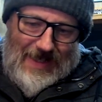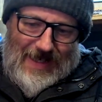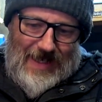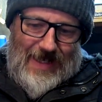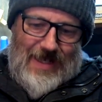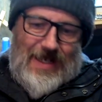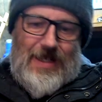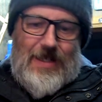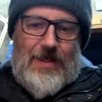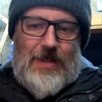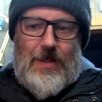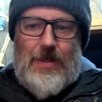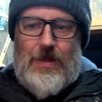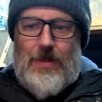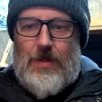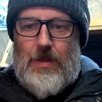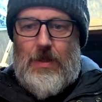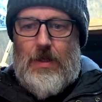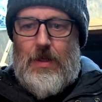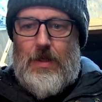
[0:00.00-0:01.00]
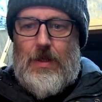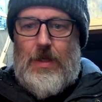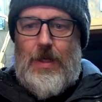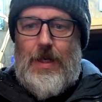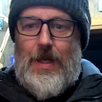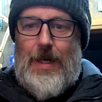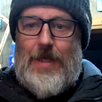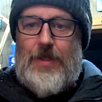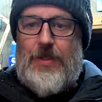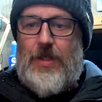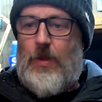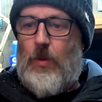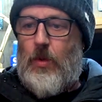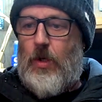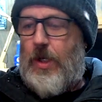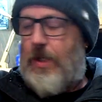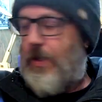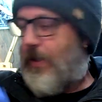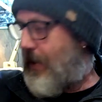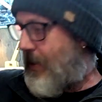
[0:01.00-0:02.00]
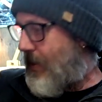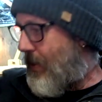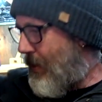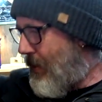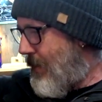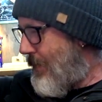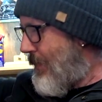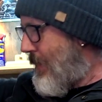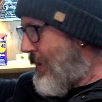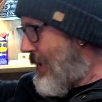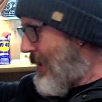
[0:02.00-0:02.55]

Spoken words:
And it actually worked this time.